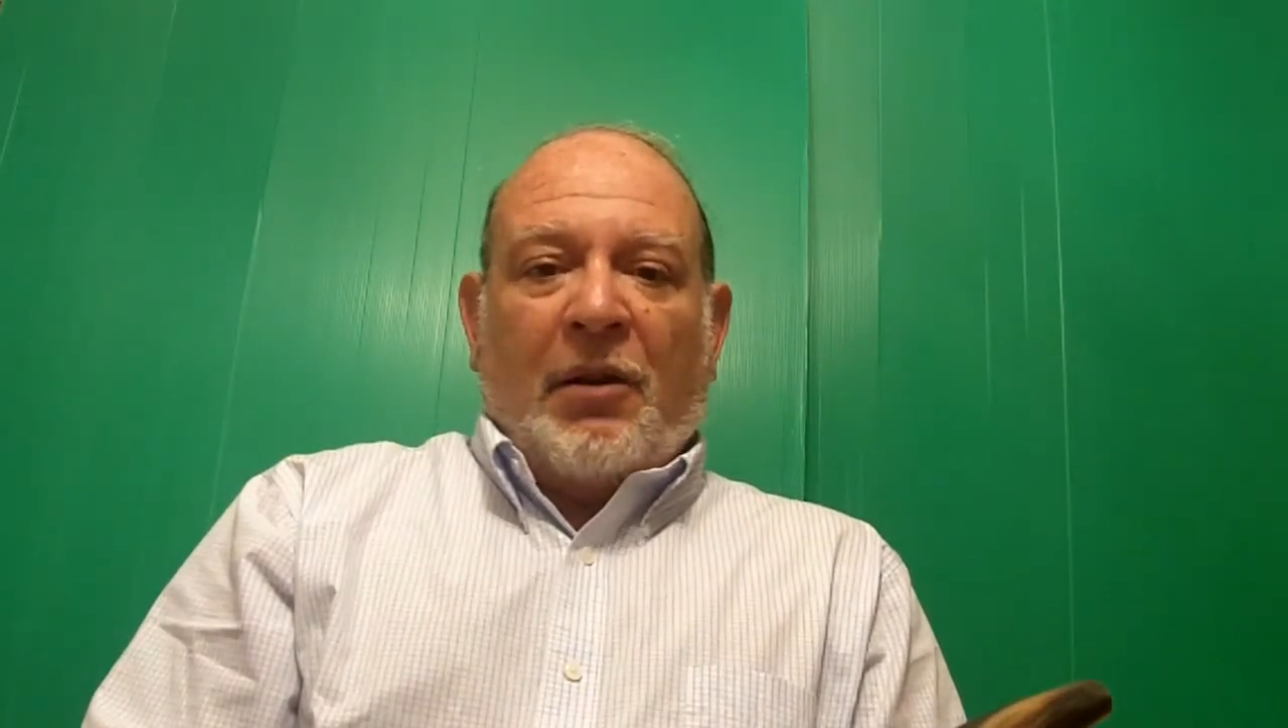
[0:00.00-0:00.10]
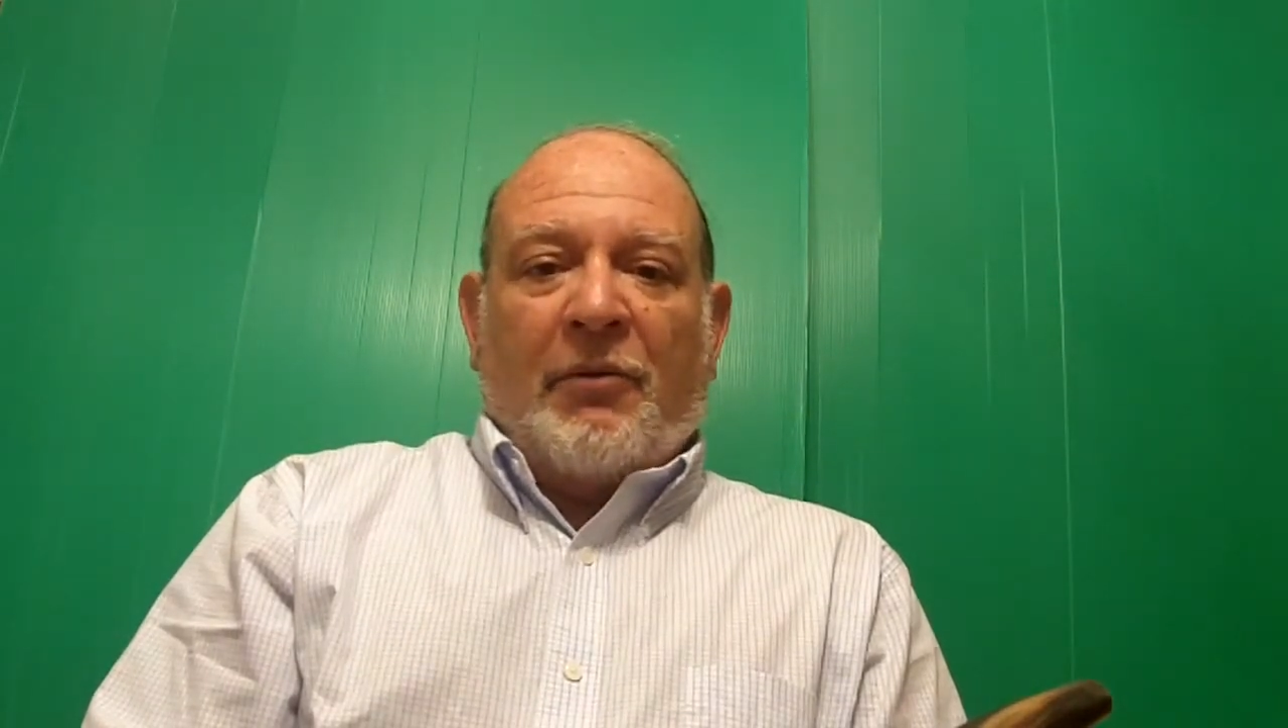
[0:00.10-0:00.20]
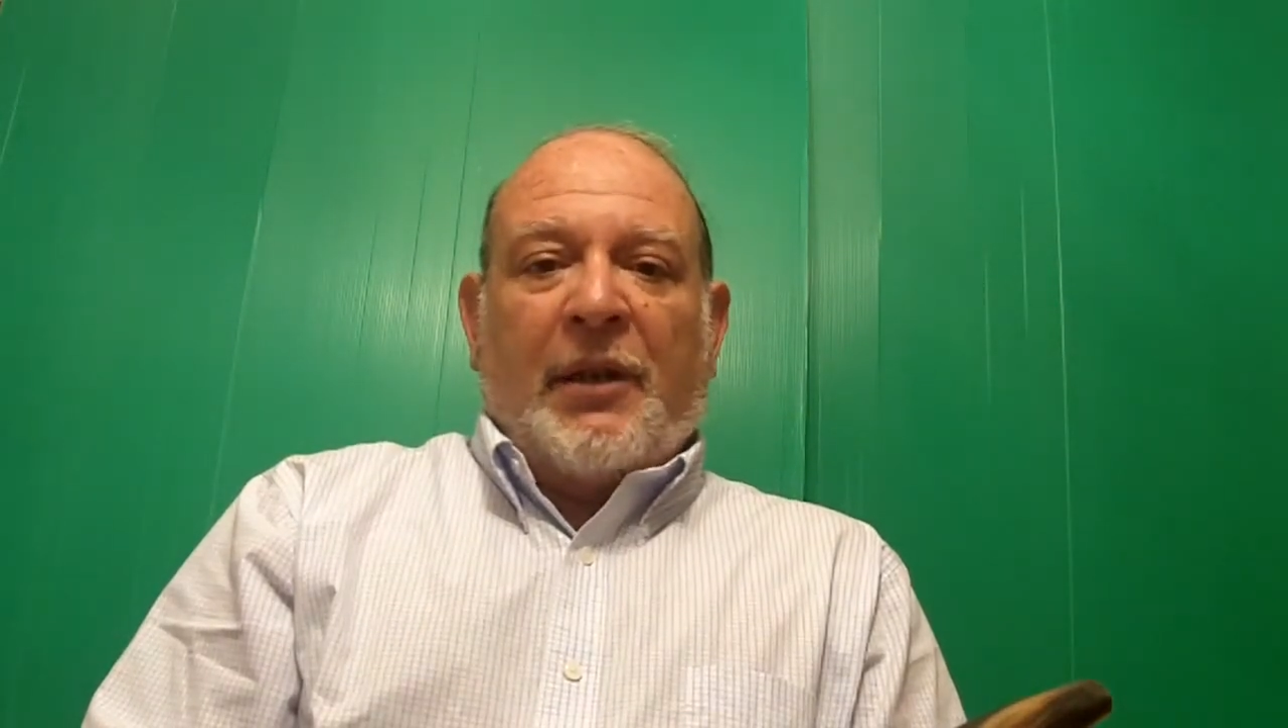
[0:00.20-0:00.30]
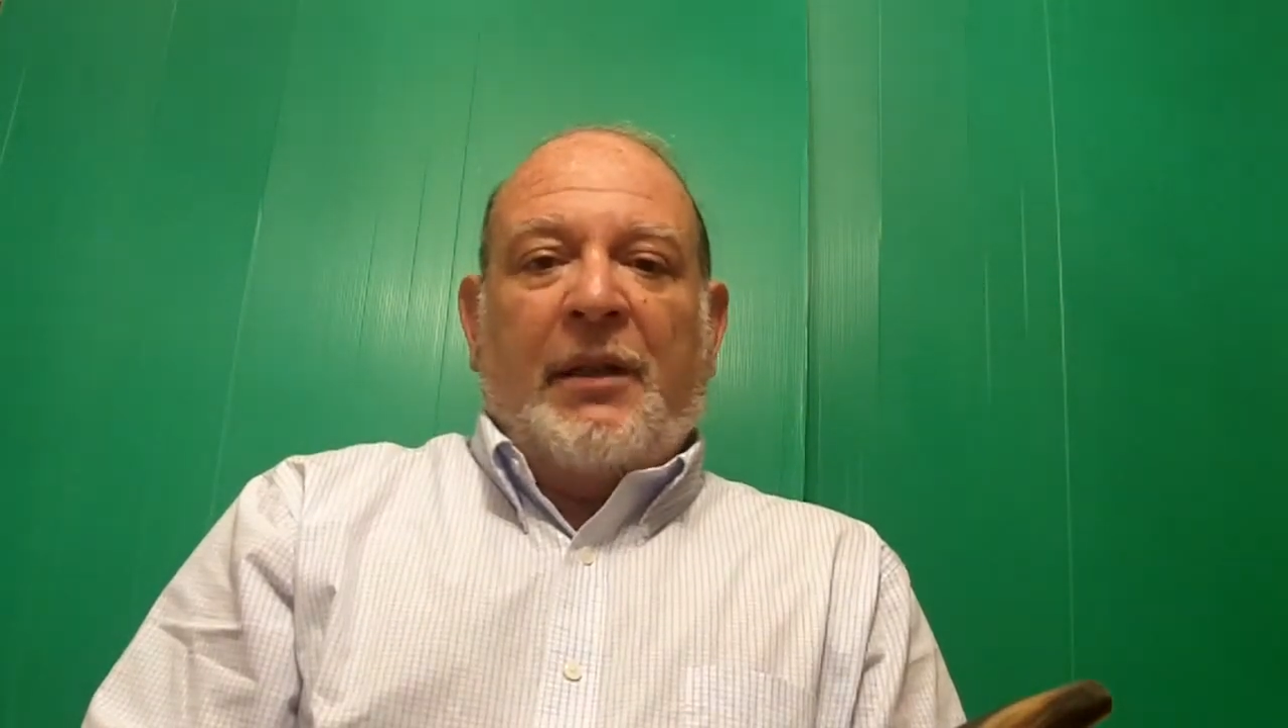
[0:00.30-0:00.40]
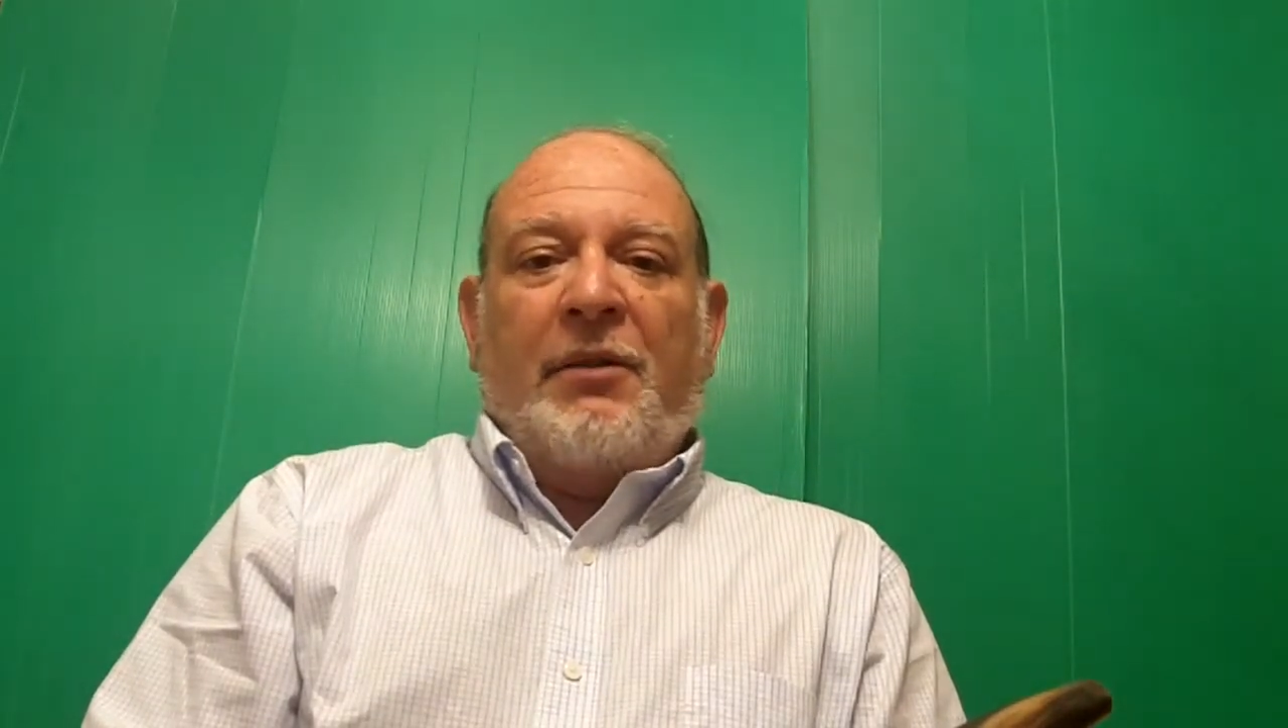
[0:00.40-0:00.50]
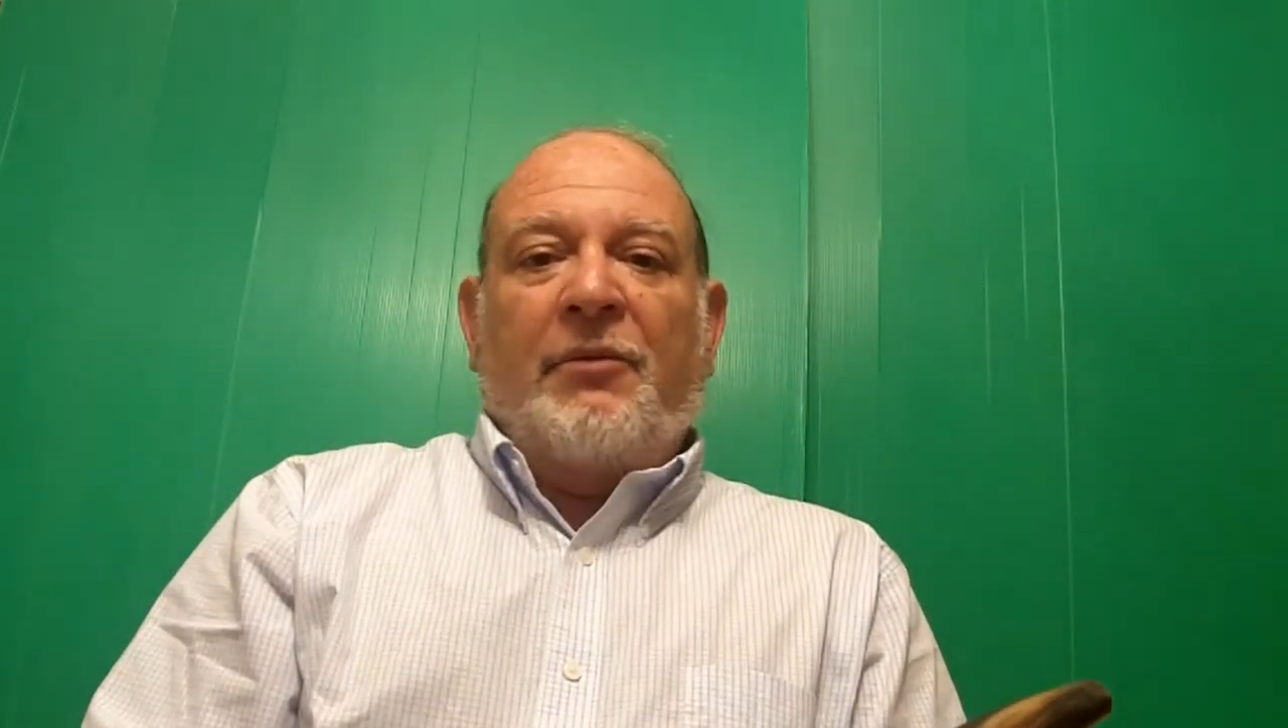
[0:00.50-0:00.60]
agree,